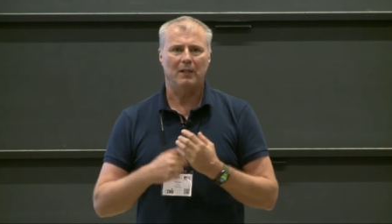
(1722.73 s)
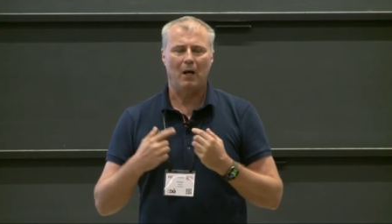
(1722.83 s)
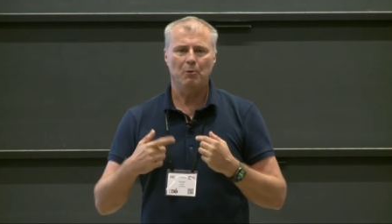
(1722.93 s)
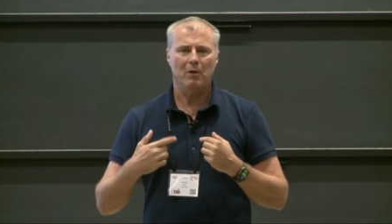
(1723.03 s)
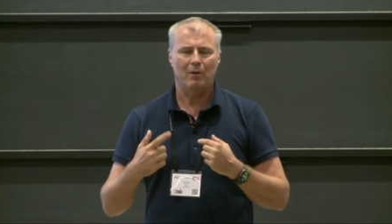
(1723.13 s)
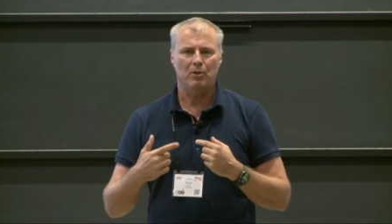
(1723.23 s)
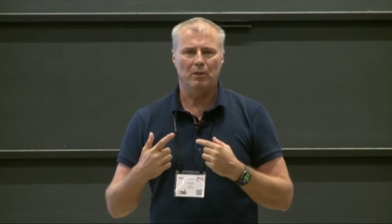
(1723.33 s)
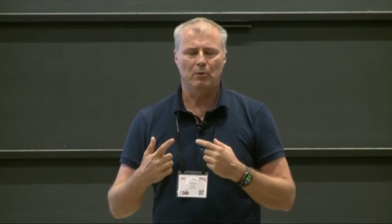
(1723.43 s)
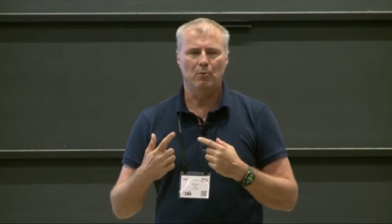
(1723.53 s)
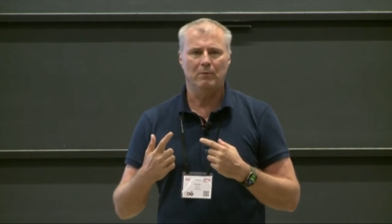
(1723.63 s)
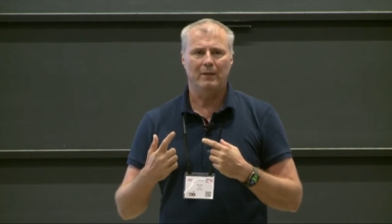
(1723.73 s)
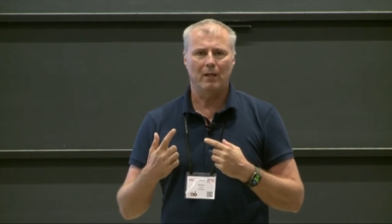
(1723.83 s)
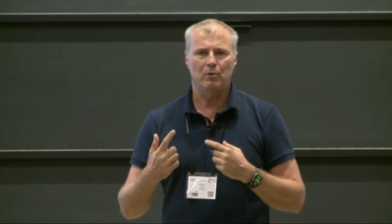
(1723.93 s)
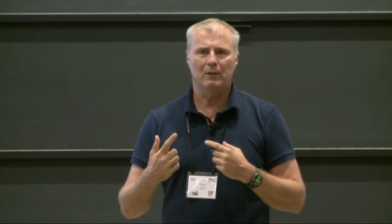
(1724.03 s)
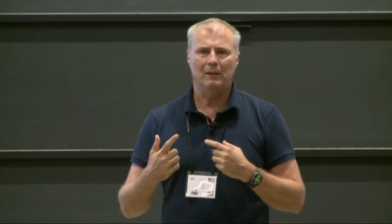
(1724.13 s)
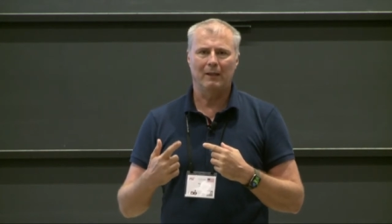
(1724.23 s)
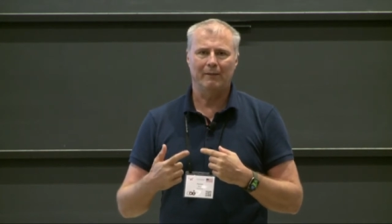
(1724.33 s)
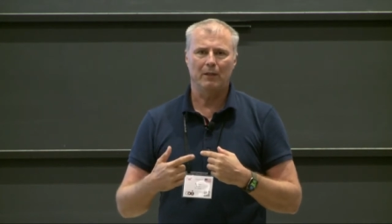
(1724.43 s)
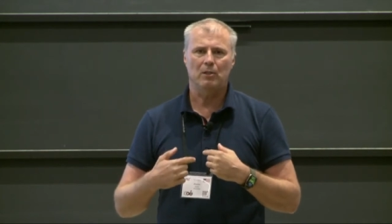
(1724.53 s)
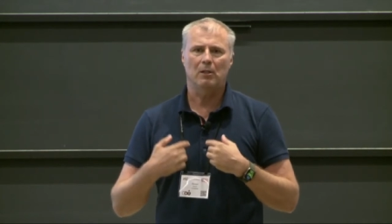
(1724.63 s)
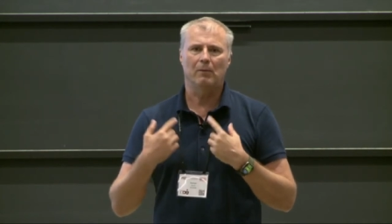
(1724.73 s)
How do you actually do natural language